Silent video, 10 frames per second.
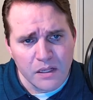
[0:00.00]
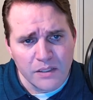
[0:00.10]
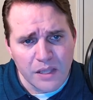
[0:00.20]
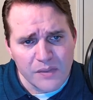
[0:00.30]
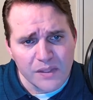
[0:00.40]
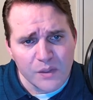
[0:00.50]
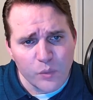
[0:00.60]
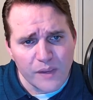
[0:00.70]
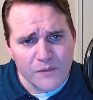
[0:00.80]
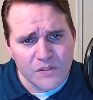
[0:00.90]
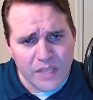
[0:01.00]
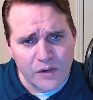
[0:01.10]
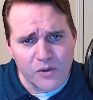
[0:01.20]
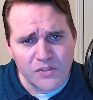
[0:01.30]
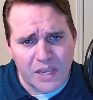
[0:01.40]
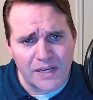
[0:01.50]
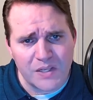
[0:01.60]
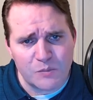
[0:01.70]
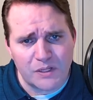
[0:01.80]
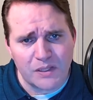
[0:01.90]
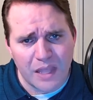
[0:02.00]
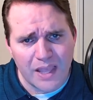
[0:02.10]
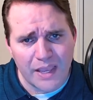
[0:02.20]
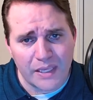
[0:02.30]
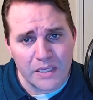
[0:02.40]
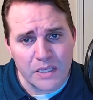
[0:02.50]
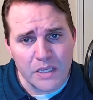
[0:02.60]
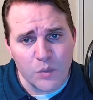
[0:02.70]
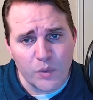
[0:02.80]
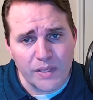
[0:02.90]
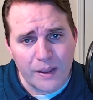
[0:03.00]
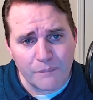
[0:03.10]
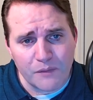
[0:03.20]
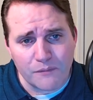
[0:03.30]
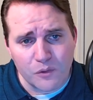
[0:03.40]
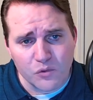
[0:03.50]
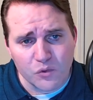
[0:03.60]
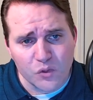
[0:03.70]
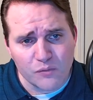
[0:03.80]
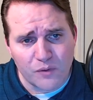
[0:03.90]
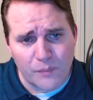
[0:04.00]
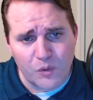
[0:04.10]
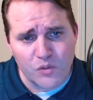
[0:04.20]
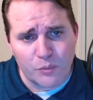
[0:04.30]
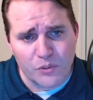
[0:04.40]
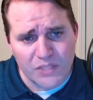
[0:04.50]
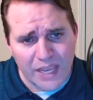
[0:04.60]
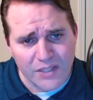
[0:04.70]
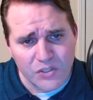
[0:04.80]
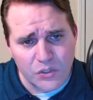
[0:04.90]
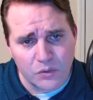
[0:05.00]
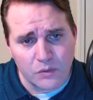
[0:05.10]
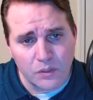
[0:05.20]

Nothing that we have said or done has been a lie. We kept the full truth from you to protect you."